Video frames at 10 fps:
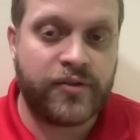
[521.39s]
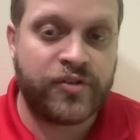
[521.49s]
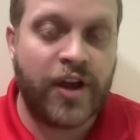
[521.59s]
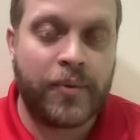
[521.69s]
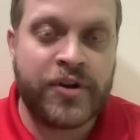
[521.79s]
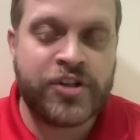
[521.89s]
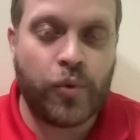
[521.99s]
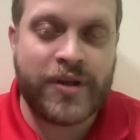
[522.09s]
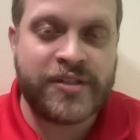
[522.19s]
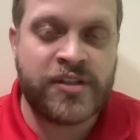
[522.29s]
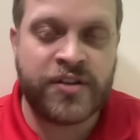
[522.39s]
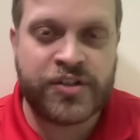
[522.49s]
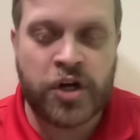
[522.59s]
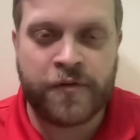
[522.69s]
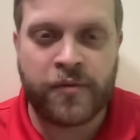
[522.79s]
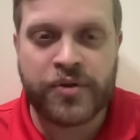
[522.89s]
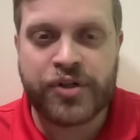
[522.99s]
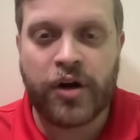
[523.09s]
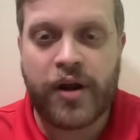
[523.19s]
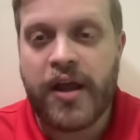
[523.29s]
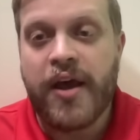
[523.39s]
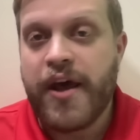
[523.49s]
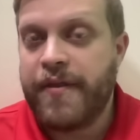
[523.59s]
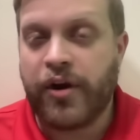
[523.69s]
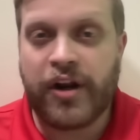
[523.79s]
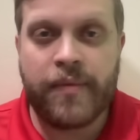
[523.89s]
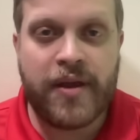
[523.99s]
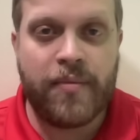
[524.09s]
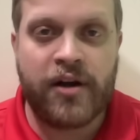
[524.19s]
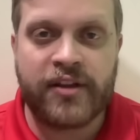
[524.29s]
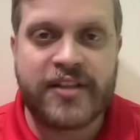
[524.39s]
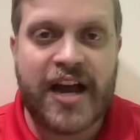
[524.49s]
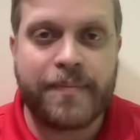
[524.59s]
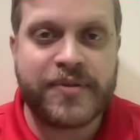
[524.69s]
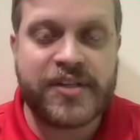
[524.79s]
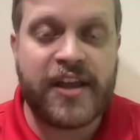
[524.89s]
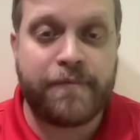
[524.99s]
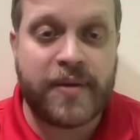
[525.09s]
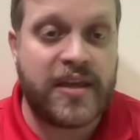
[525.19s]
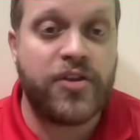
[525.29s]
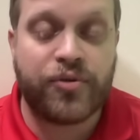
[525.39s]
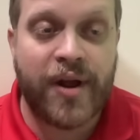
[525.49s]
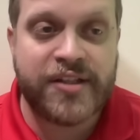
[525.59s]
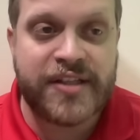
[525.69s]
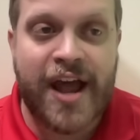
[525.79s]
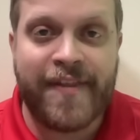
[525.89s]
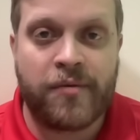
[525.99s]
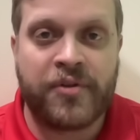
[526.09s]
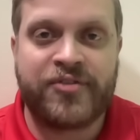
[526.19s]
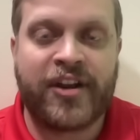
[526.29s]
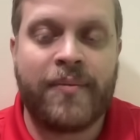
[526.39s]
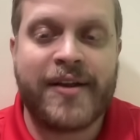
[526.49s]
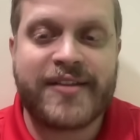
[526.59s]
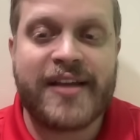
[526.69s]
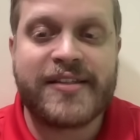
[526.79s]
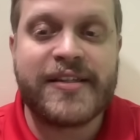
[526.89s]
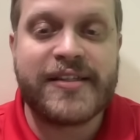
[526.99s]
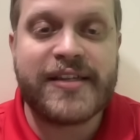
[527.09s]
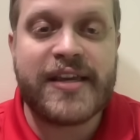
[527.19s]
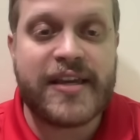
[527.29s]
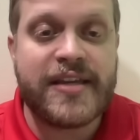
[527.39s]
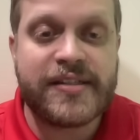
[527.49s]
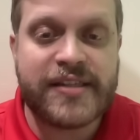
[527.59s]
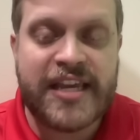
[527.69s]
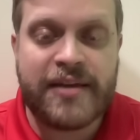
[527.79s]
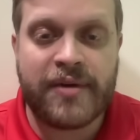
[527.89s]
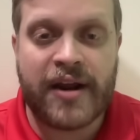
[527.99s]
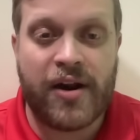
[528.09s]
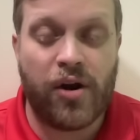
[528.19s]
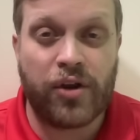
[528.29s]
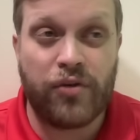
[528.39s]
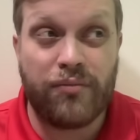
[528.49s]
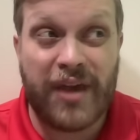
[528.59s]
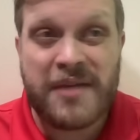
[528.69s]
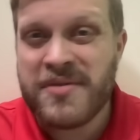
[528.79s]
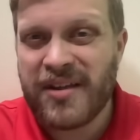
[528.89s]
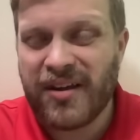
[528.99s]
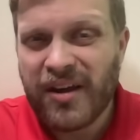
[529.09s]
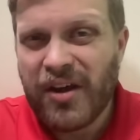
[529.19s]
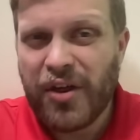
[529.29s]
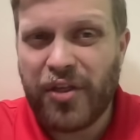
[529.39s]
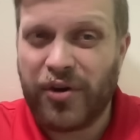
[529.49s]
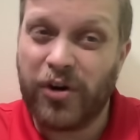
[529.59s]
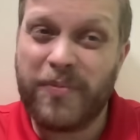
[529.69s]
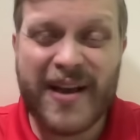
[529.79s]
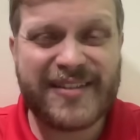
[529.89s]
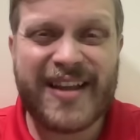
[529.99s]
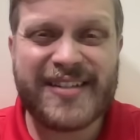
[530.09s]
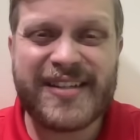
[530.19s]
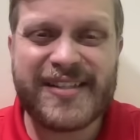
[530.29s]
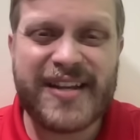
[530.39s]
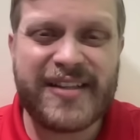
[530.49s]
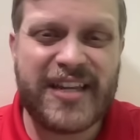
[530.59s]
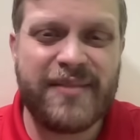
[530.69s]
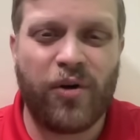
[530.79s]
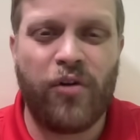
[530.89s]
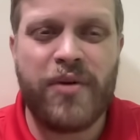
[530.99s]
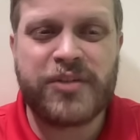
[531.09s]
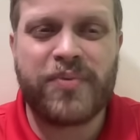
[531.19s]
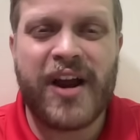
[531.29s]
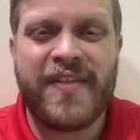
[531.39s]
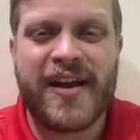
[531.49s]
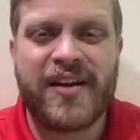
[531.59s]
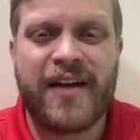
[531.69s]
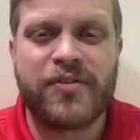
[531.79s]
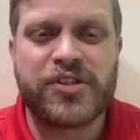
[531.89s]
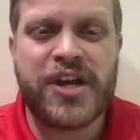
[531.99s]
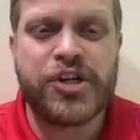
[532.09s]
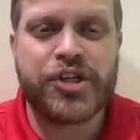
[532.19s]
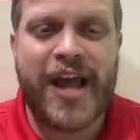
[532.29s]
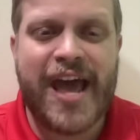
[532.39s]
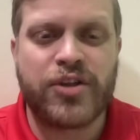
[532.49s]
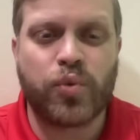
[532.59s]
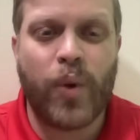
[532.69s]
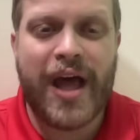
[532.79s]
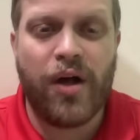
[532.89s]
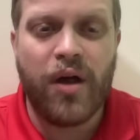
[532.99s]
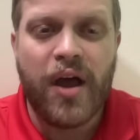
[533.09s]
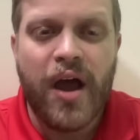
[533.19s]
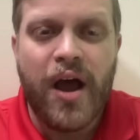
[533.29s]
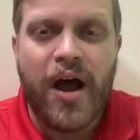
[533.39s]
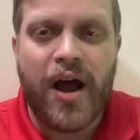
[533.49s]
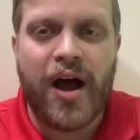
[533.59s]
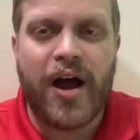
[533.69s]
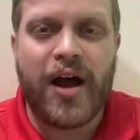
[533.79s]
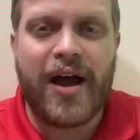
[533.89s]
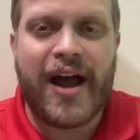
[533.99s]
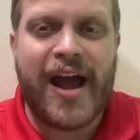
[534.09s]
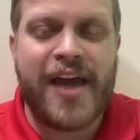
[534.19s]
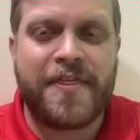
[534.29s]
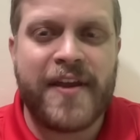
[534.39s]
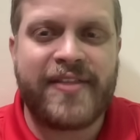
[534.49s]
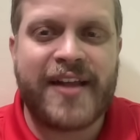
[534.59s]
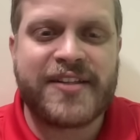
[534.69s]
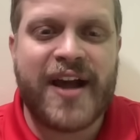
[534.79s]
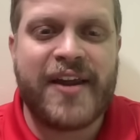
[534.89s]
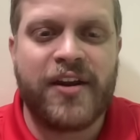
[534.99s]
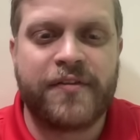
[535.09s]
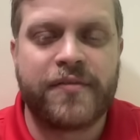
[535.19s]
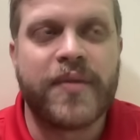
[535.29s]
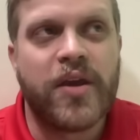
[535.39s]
double-digit win season this year for Missouri. They're going to be among the top CFP threats now. They were the second-best SEC East team, and I'd argue maybe the third-best SEC team. Ole Miss probably in that conversation as well. I think that's kind of